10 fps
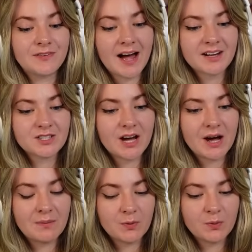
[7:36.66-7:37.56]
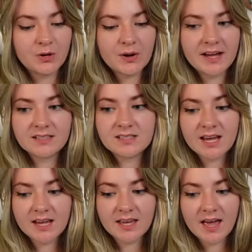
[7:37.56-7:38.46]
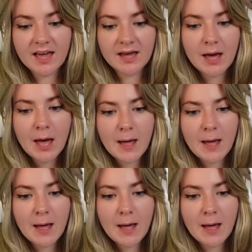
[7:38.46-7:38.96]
Fact. We'll go ahead and take a